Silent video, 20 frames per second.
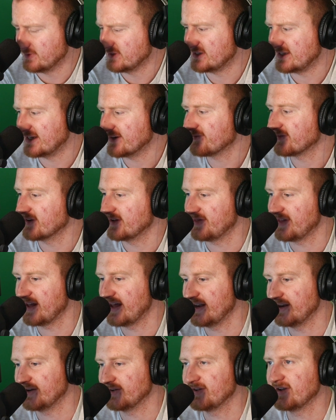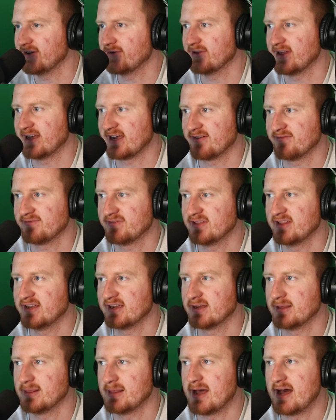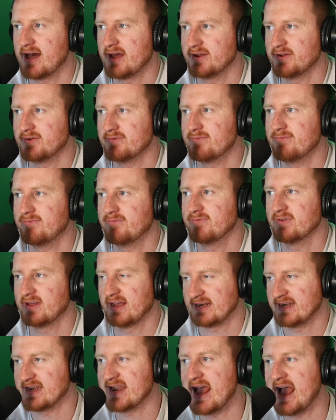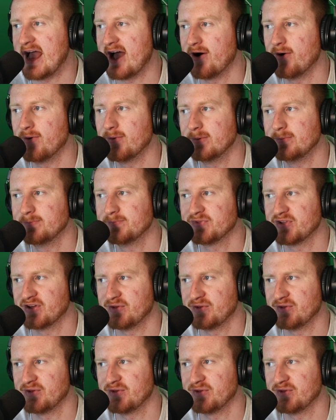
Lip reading: it was different then too. Like, I feel like a lot of, like now,